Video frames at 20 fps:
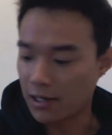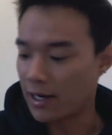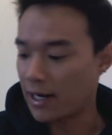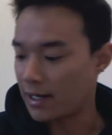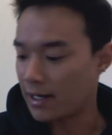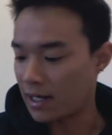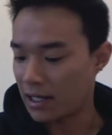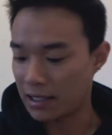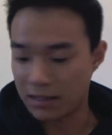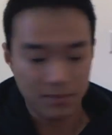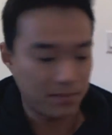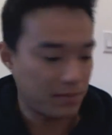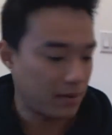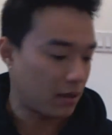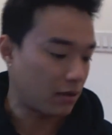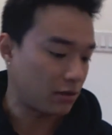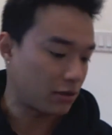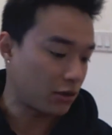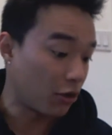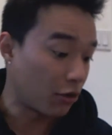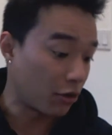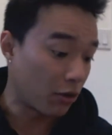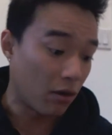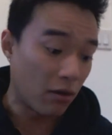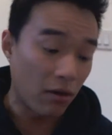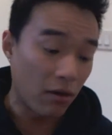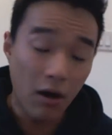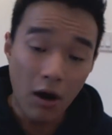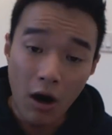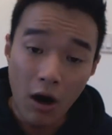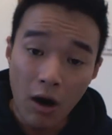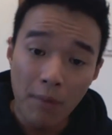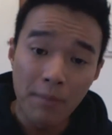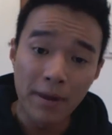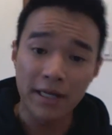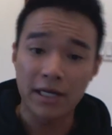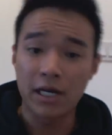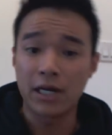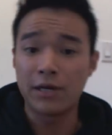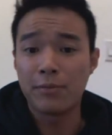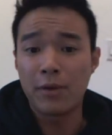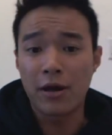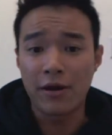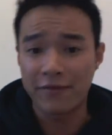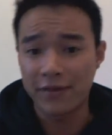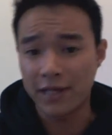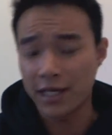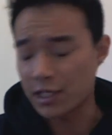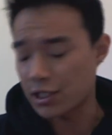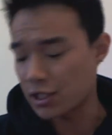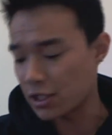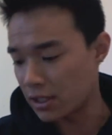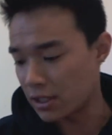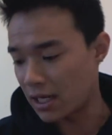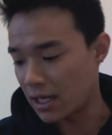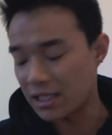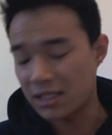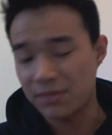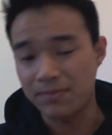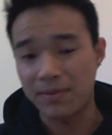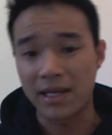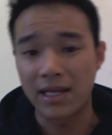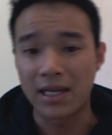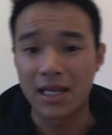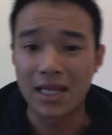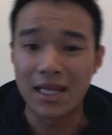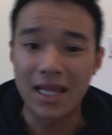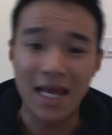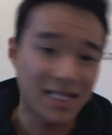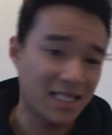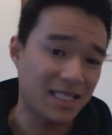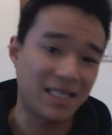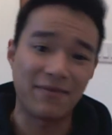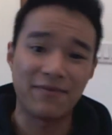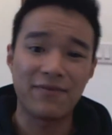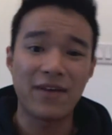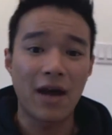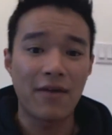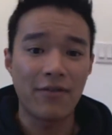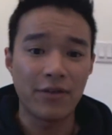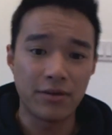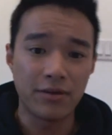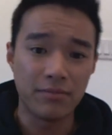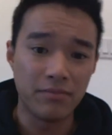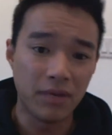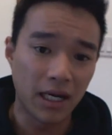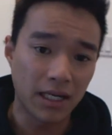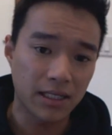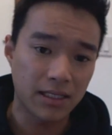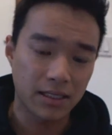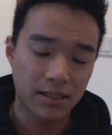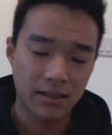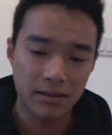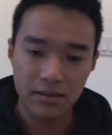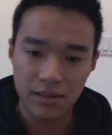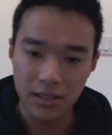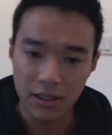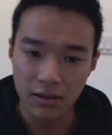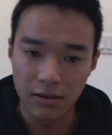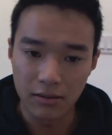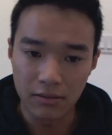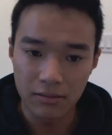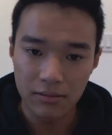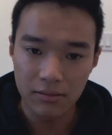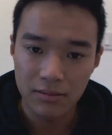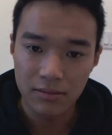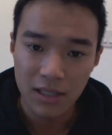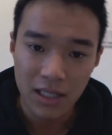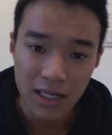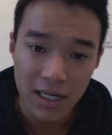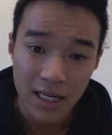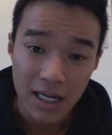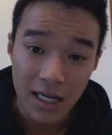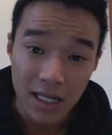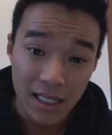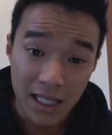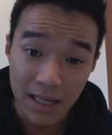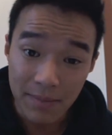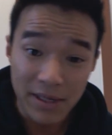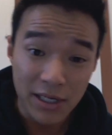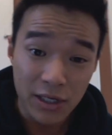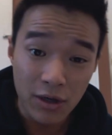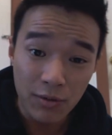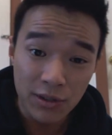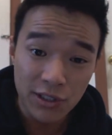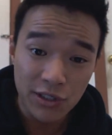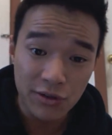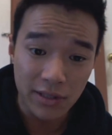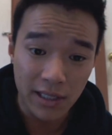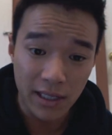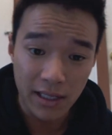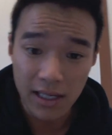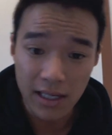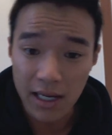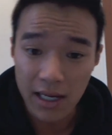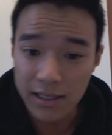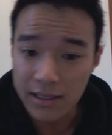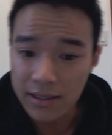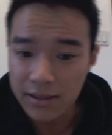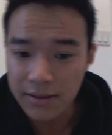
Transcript: All right. Total all my gun modification, I spent less than 500 bucks. So let me know what you think, guys.